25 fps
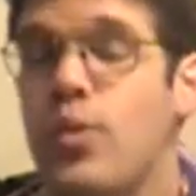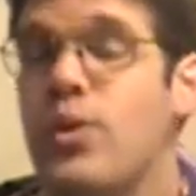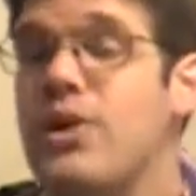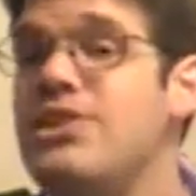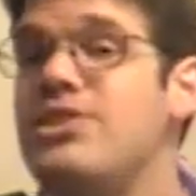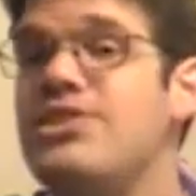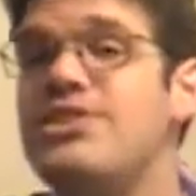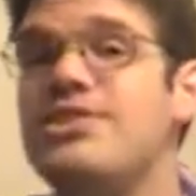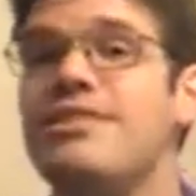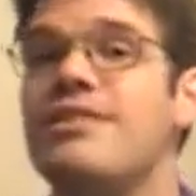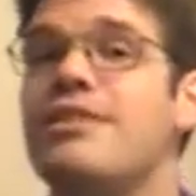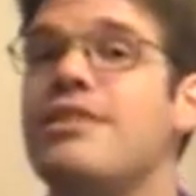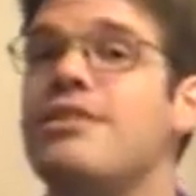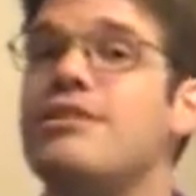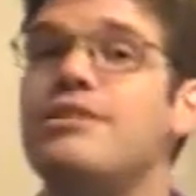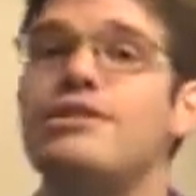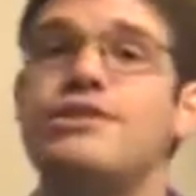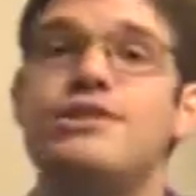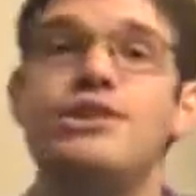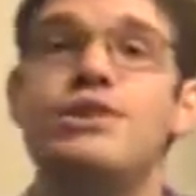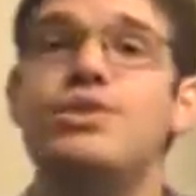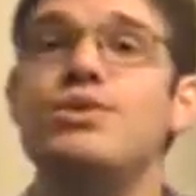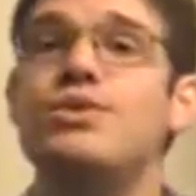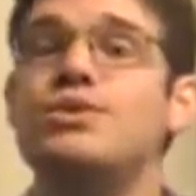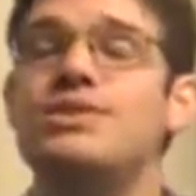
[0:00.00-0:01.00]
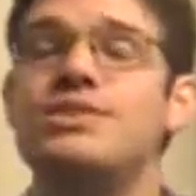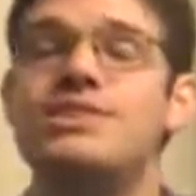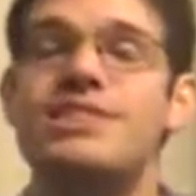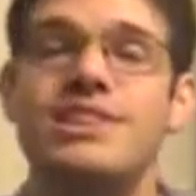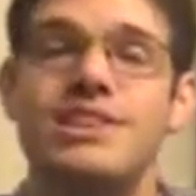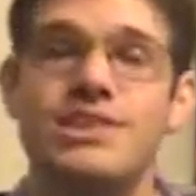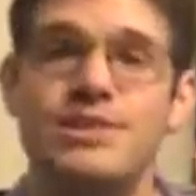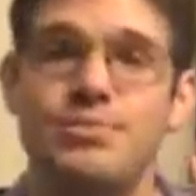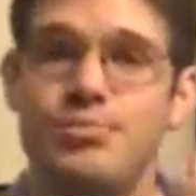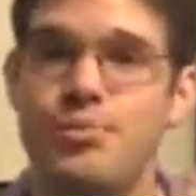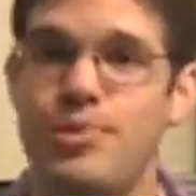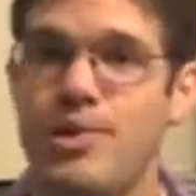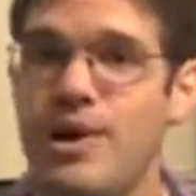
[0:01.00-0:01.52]
we started using
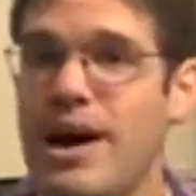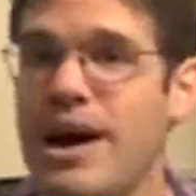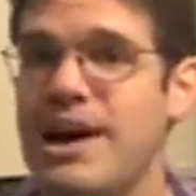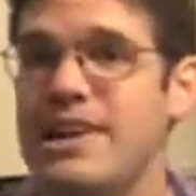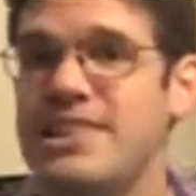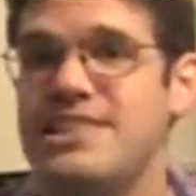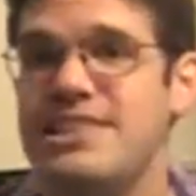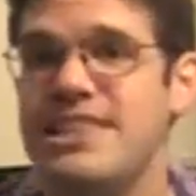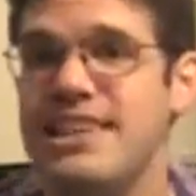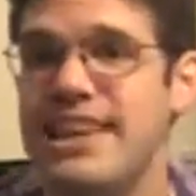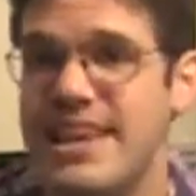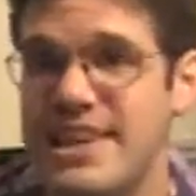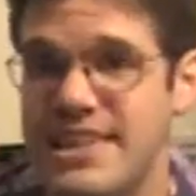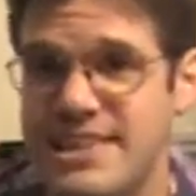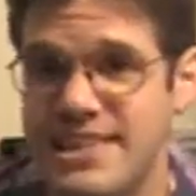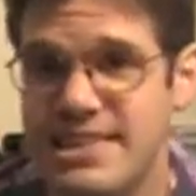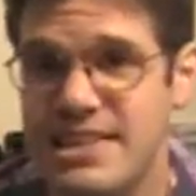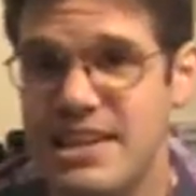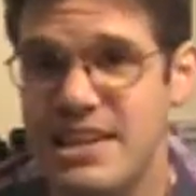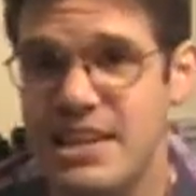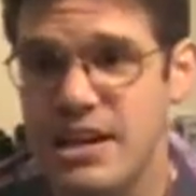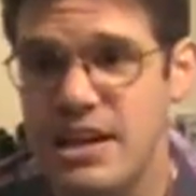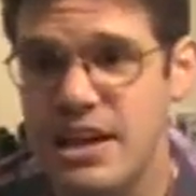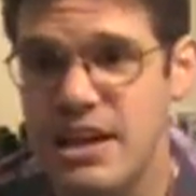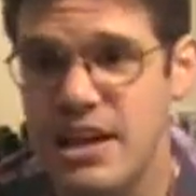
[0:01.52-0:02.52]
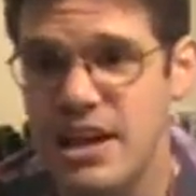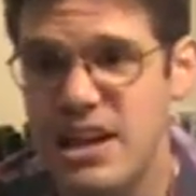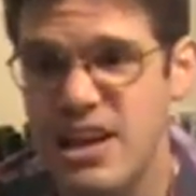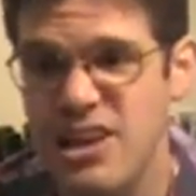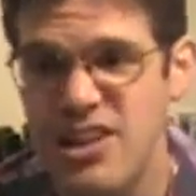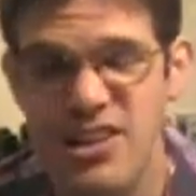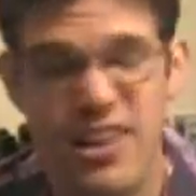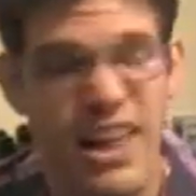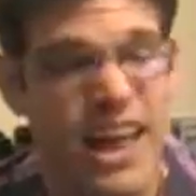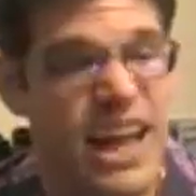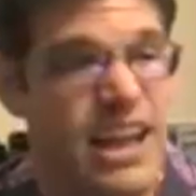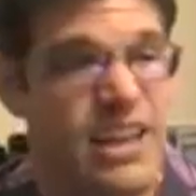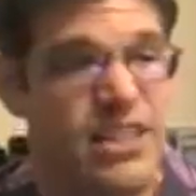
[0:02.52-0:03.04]
this process
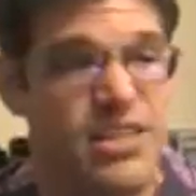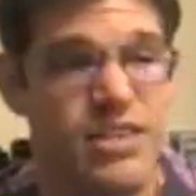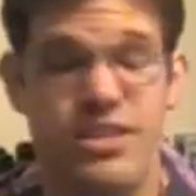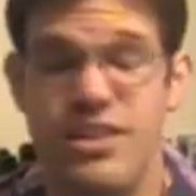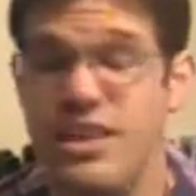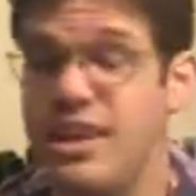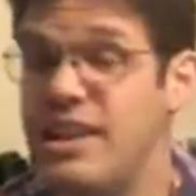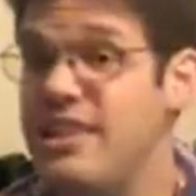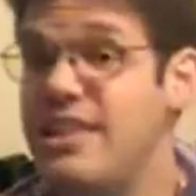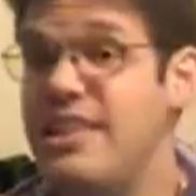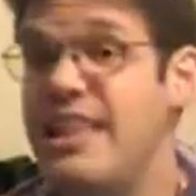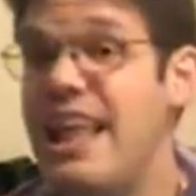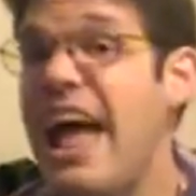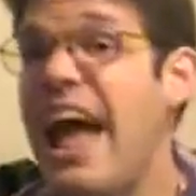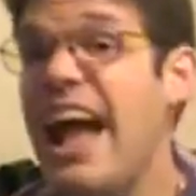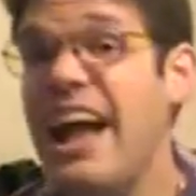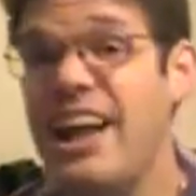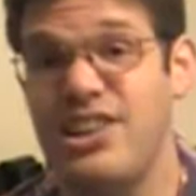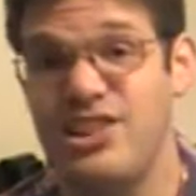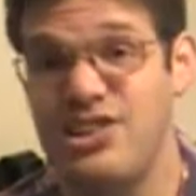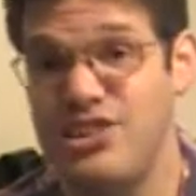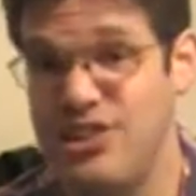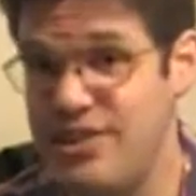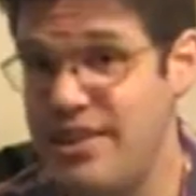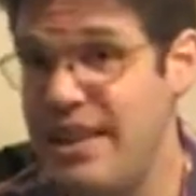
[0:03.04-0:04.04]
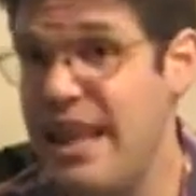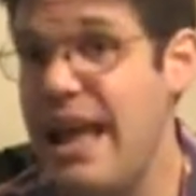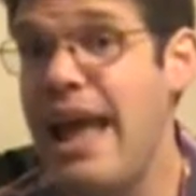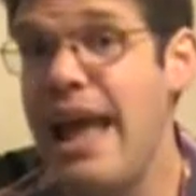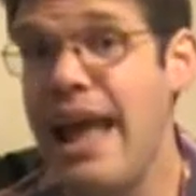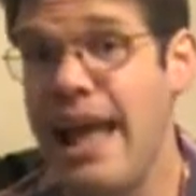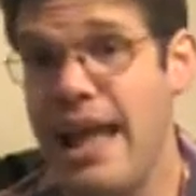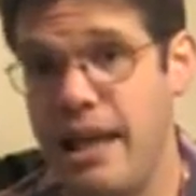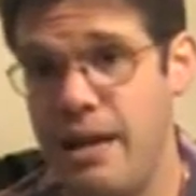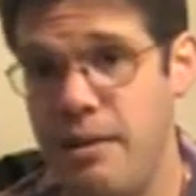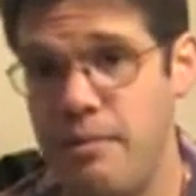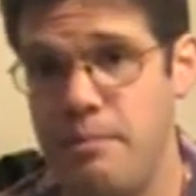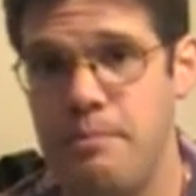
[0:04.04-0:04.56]
like the next
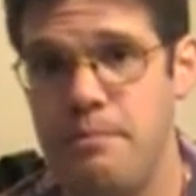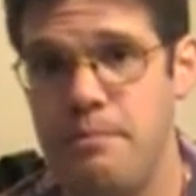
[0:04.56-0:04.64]
day.